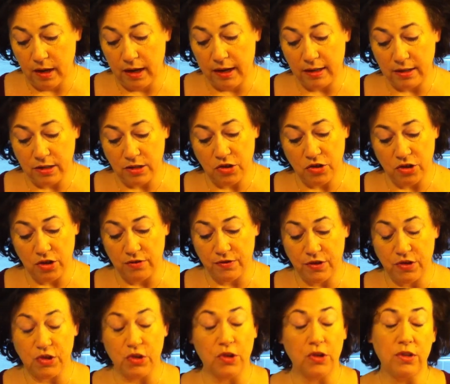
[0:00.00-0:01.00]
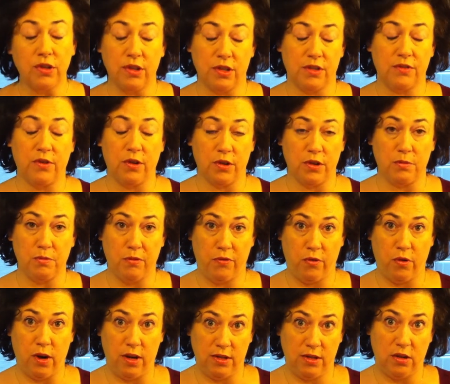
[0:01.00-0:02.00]
I guess I should have stirred this first
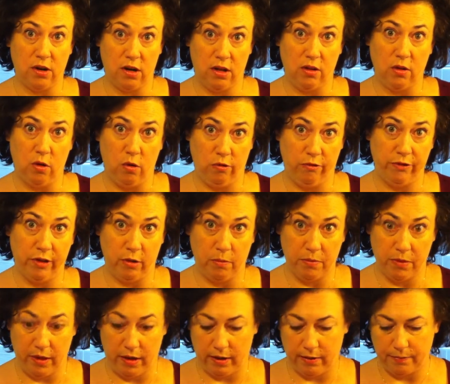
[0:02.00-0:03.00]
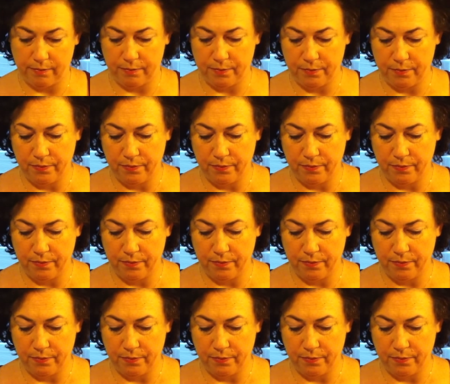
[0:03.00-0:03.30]
before I started the whole film thing.